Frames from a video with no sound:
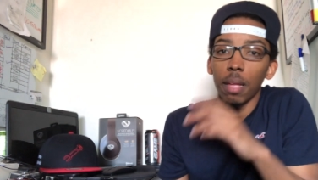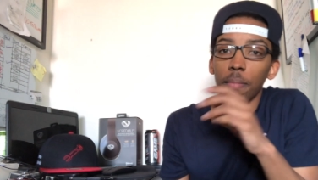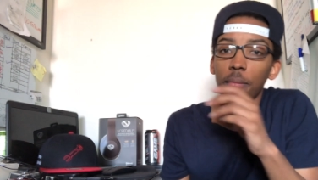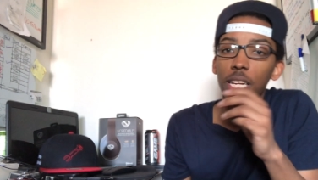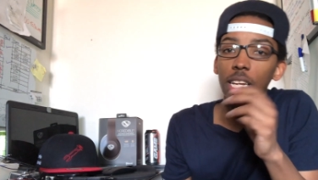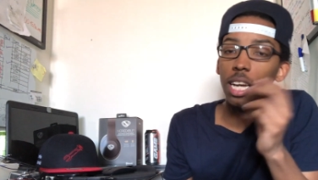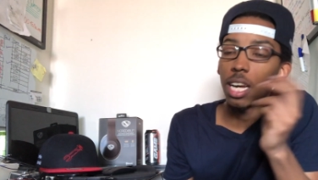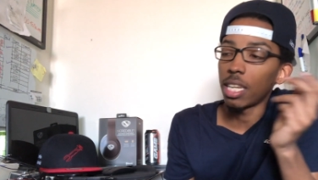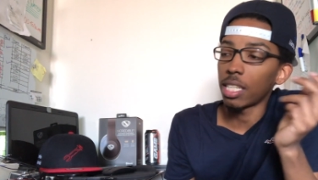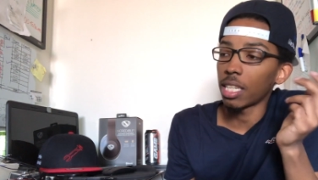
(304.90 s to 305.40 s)

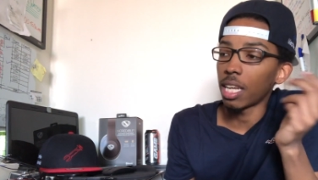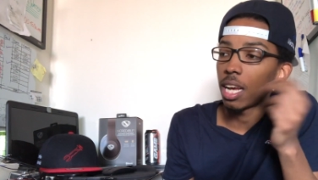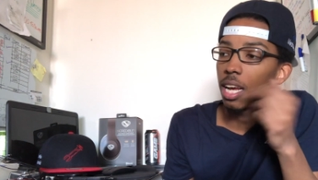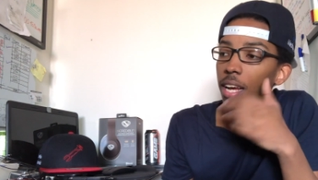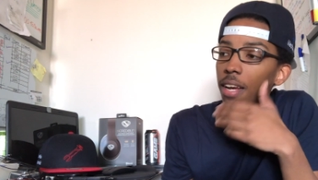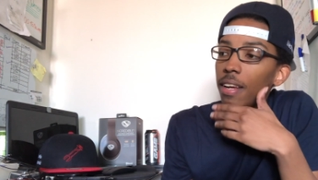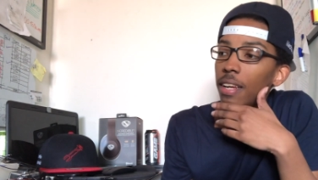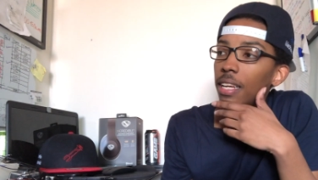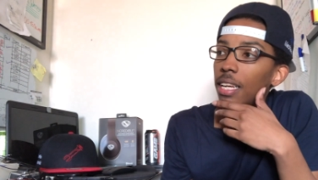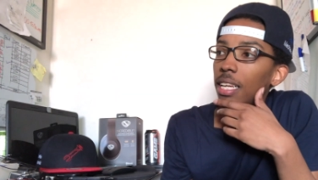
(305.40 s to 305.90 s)
Because
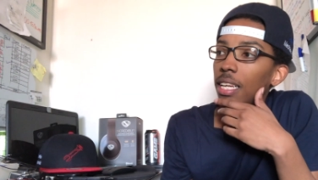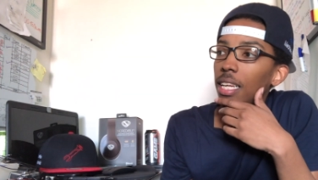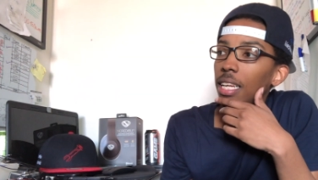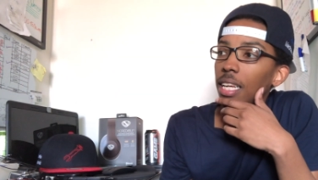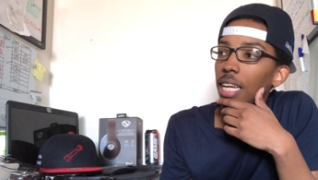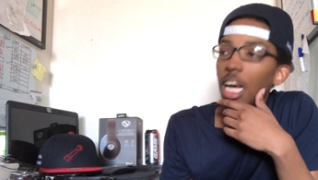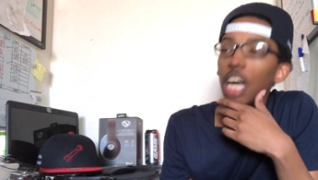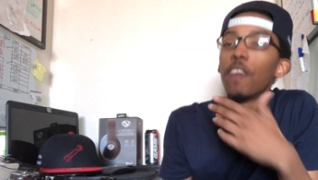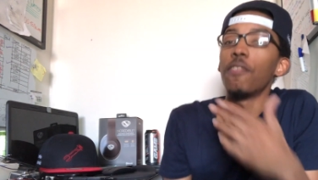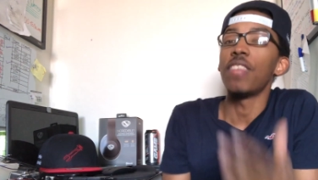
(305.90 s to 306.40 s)

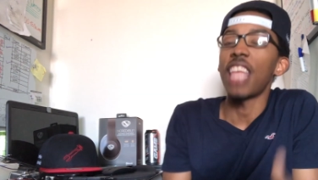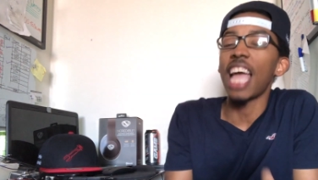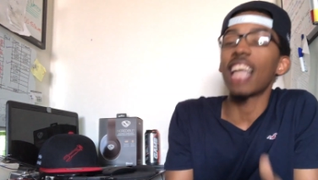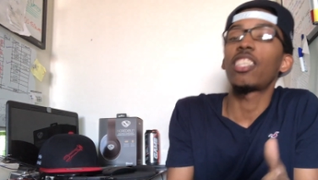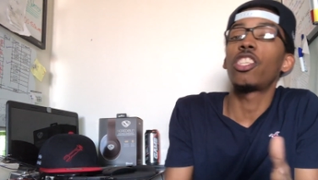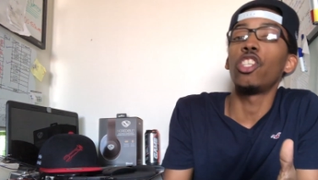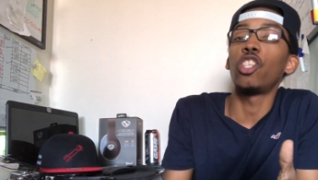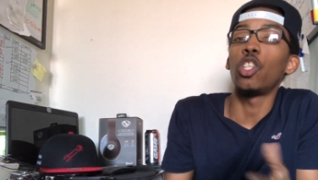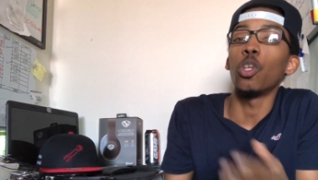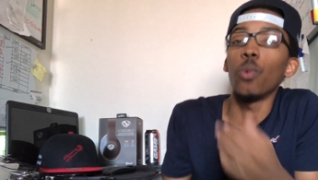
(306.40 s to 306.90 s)
of
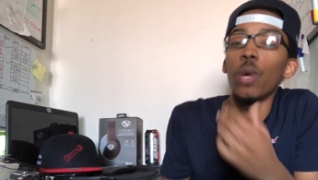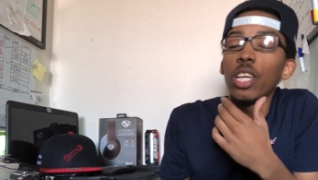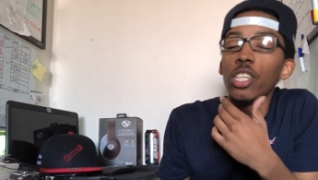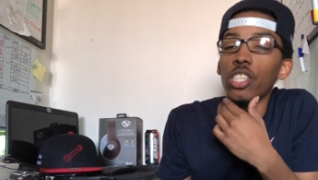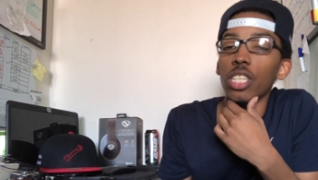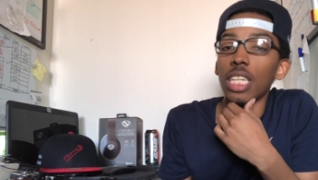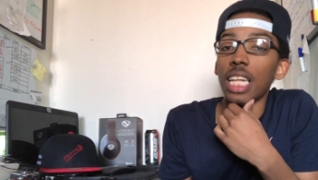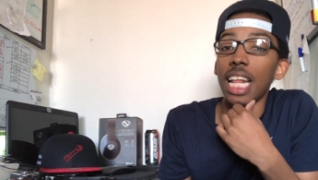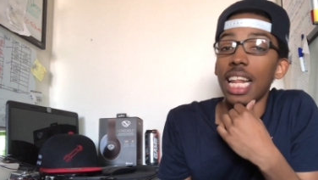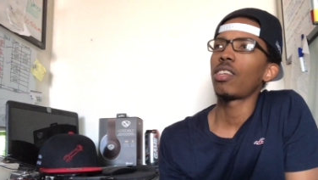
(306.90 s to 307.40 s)
that situation.